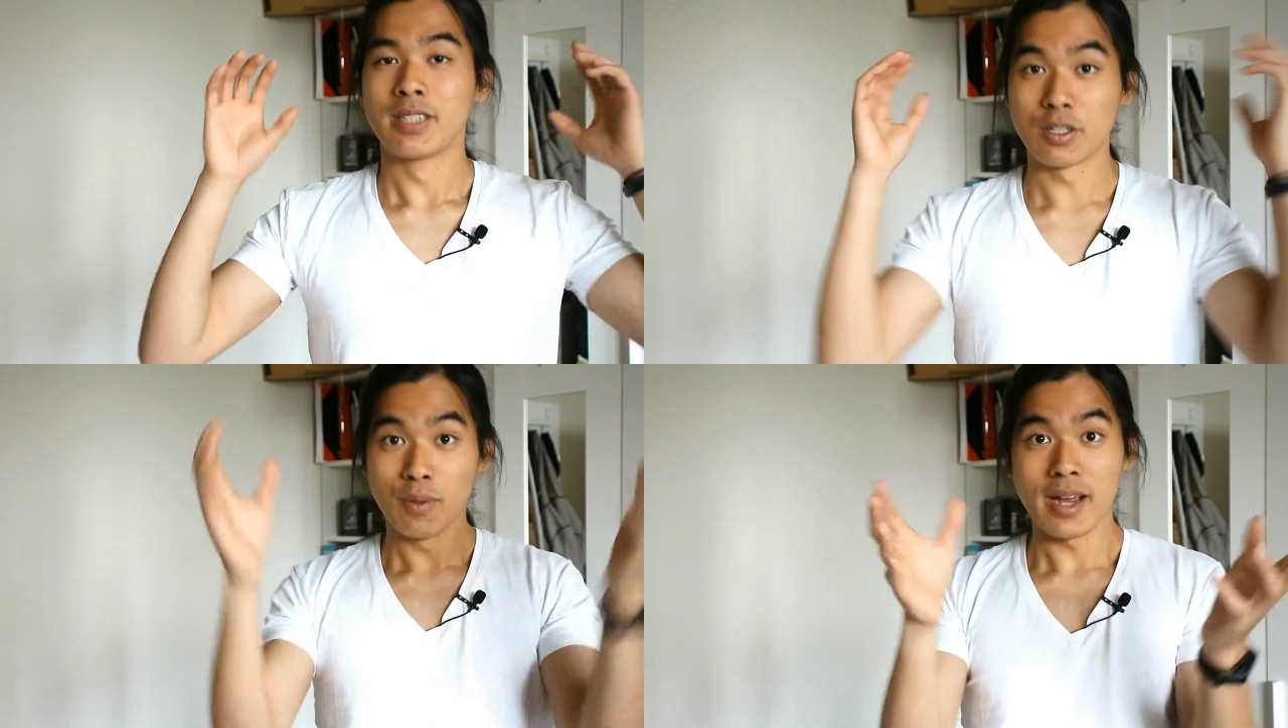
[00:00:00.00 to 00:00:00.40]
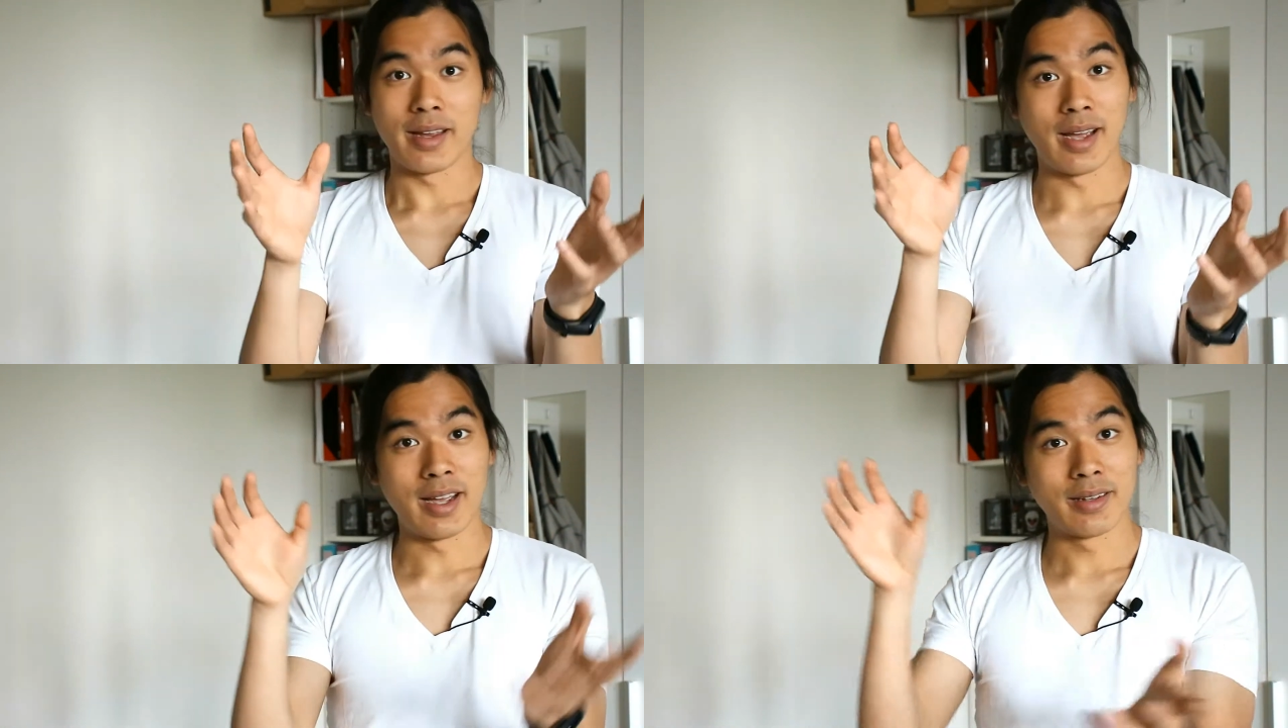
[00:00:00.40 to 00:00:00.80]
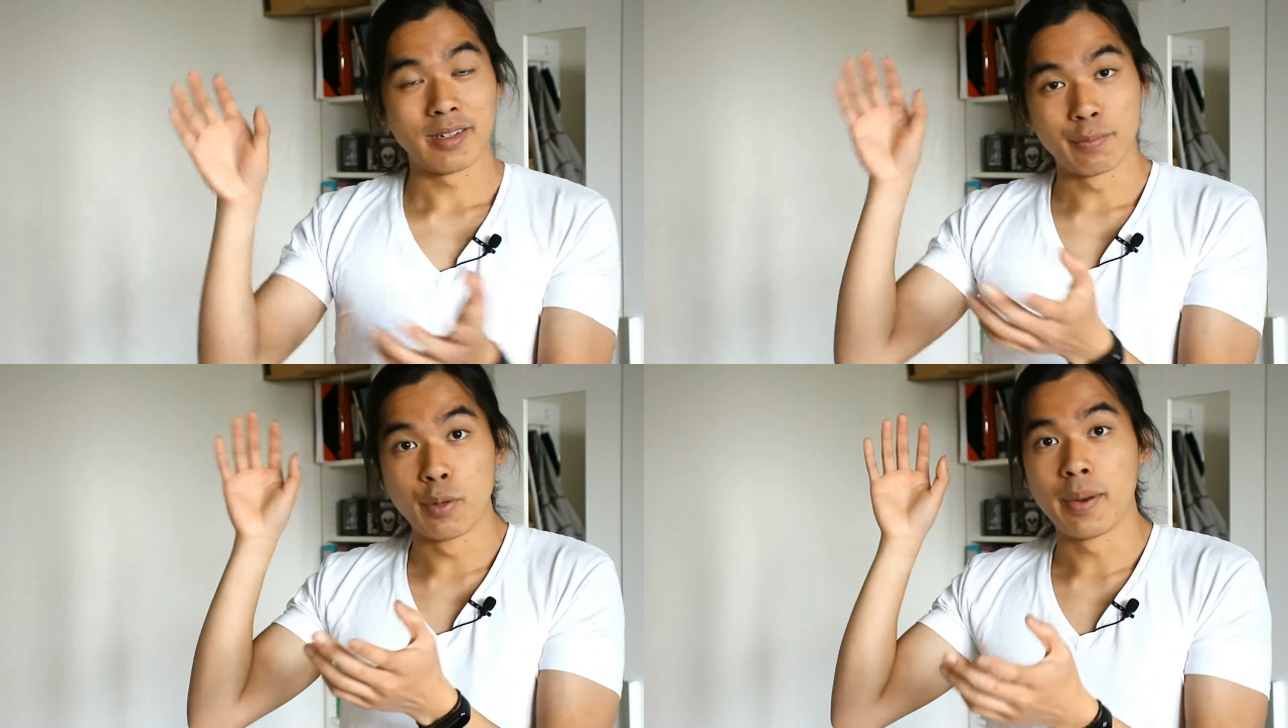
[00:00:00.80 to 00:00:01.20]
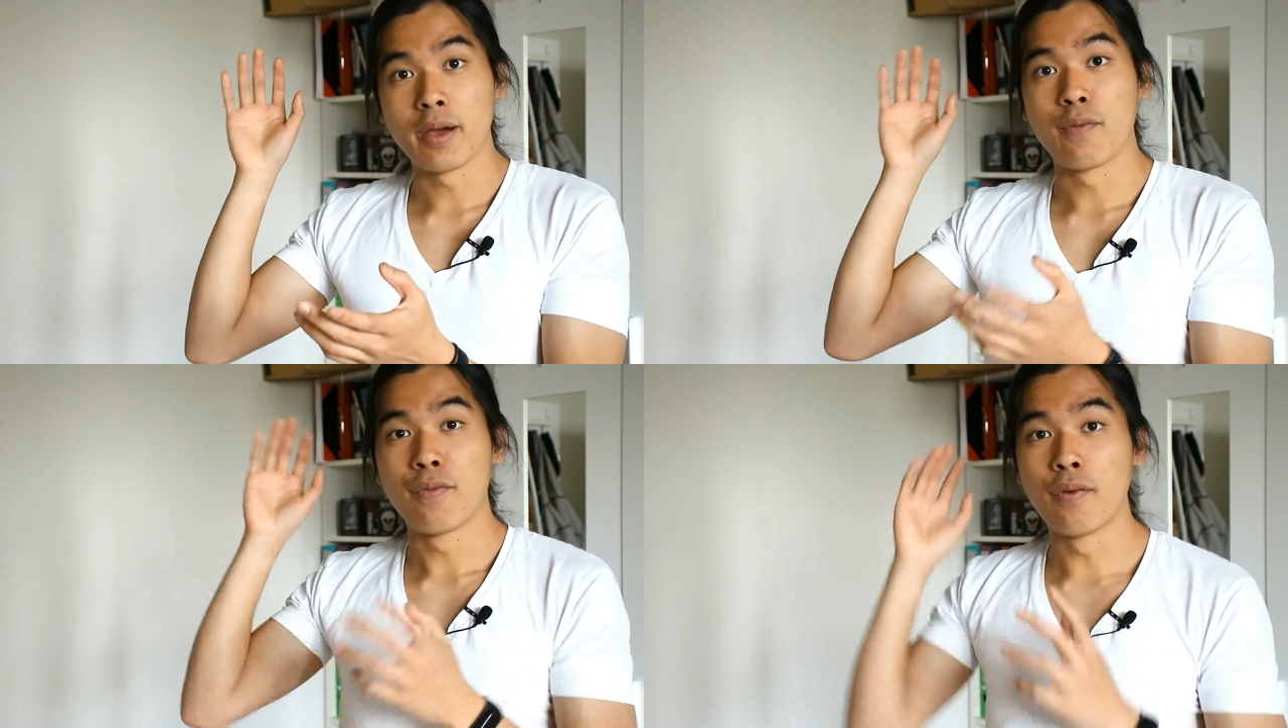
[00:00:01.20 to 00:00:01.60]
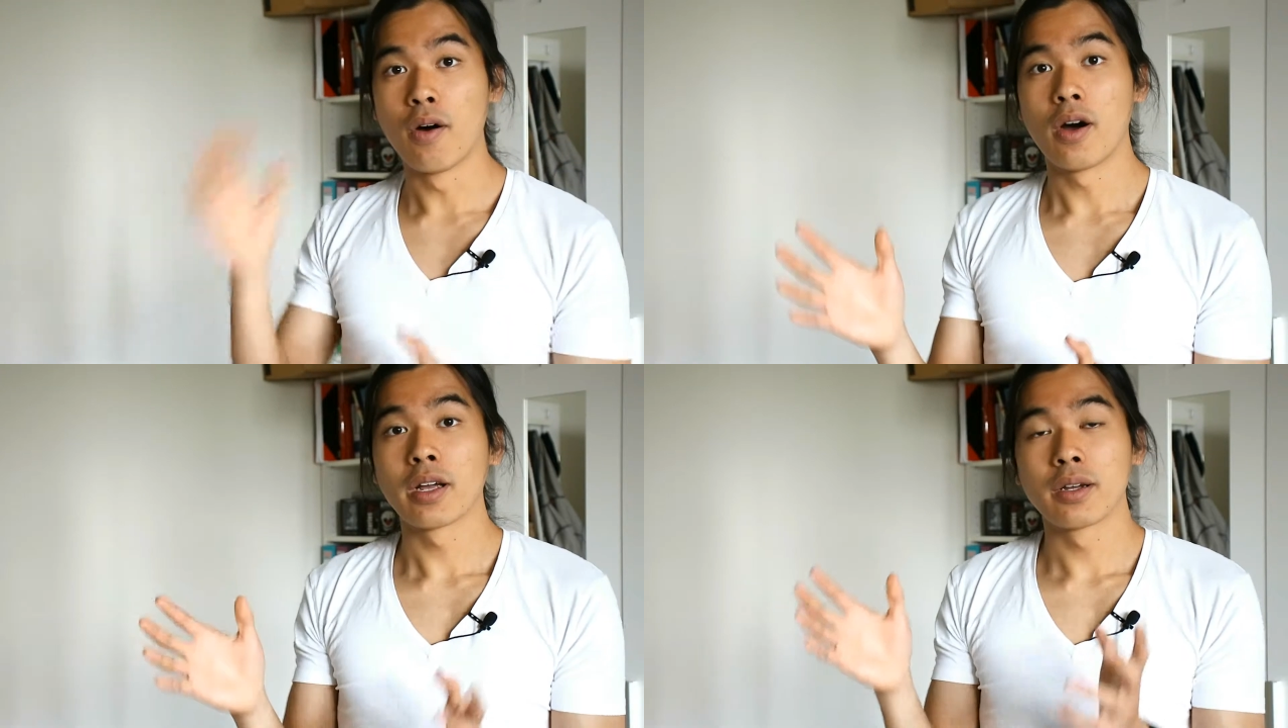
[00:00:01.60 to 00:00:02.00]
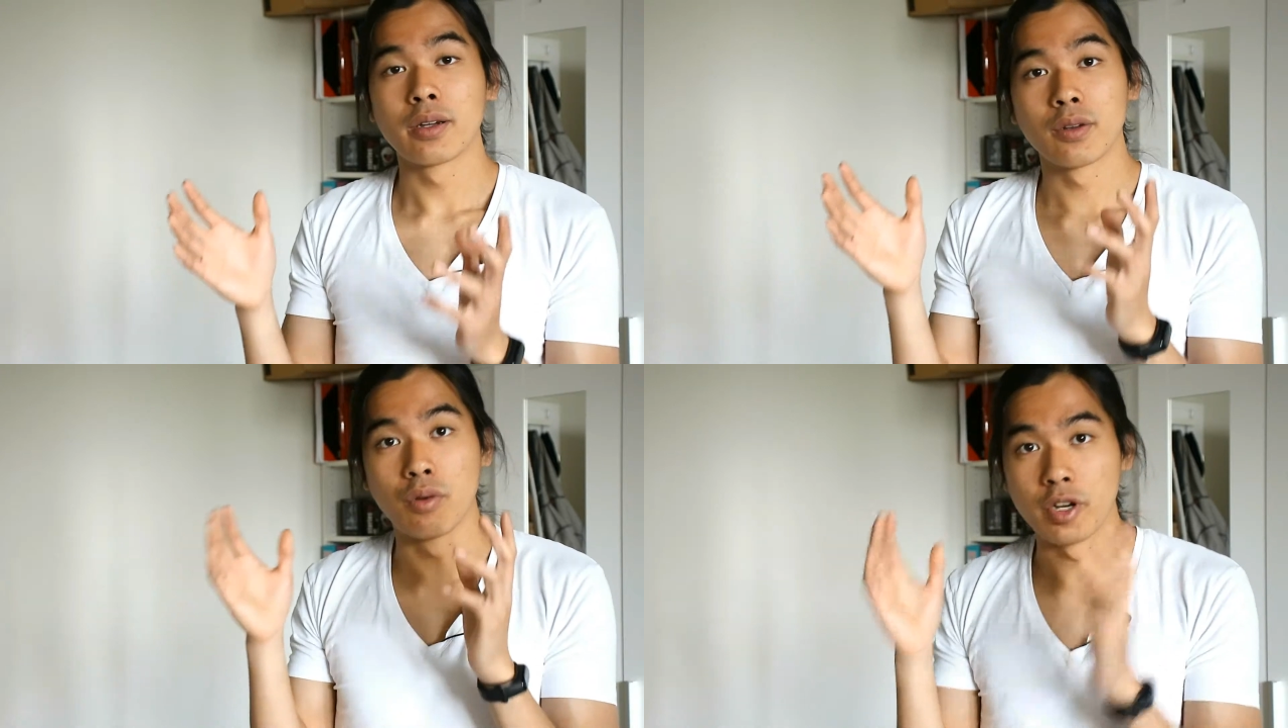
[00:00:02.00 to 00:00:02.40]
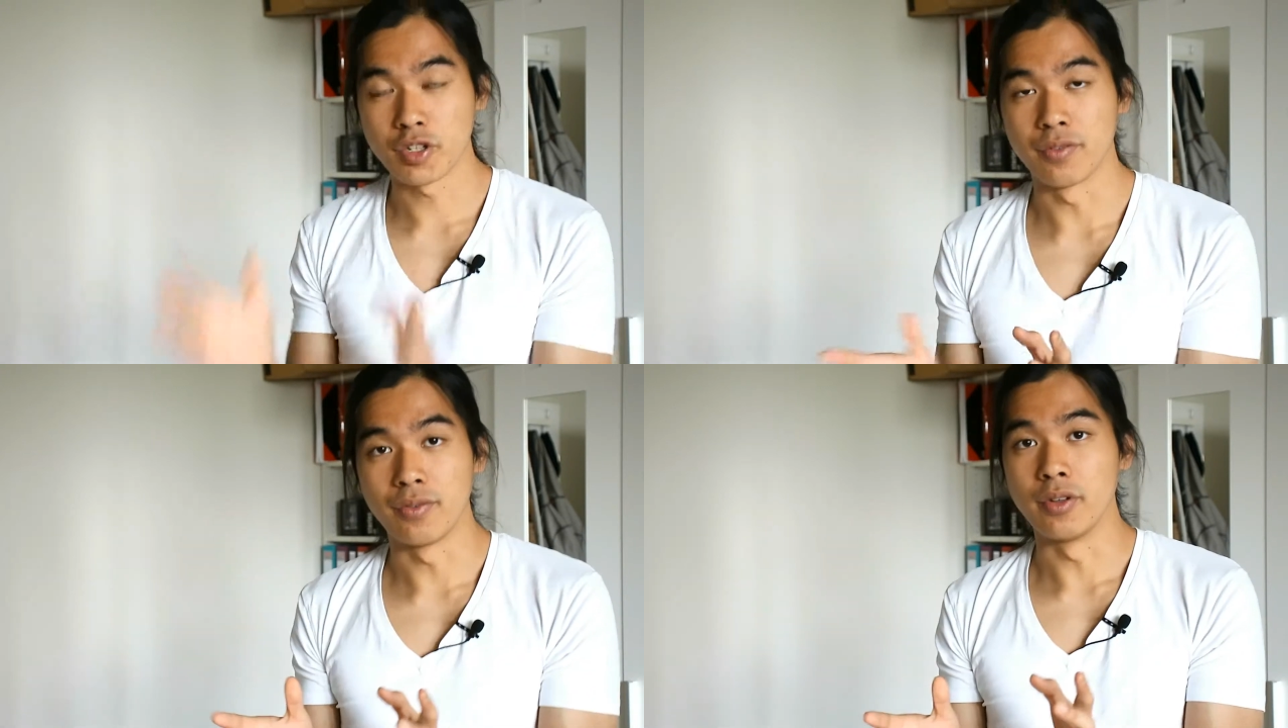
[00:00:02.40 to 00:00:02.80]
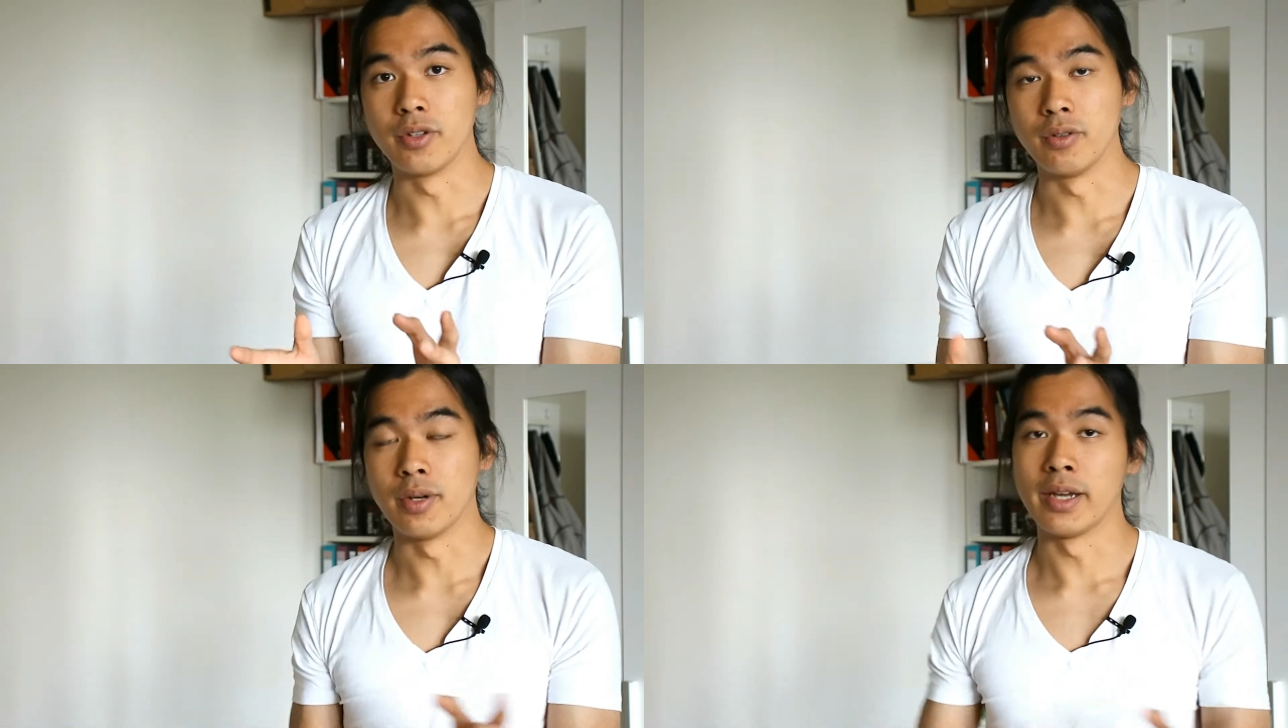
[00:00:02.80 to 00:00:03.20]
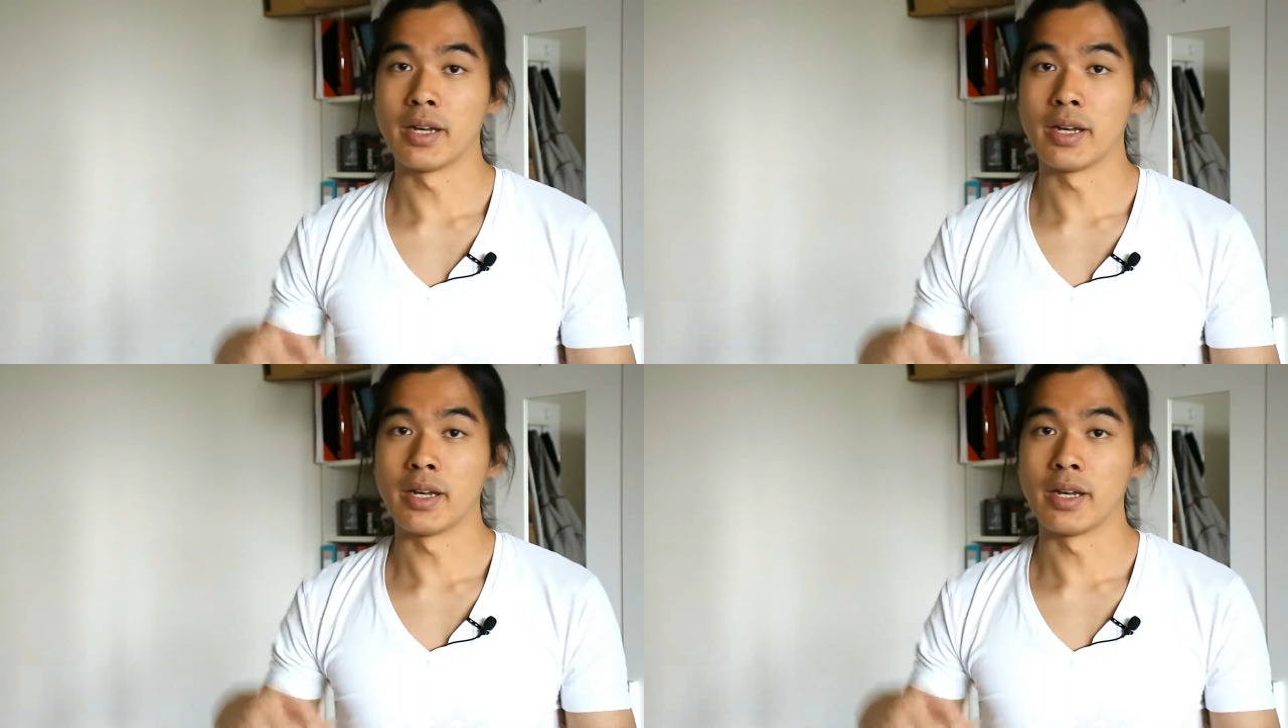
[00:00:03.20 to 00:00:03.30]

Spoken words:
That's why I prepare 4 questions for you.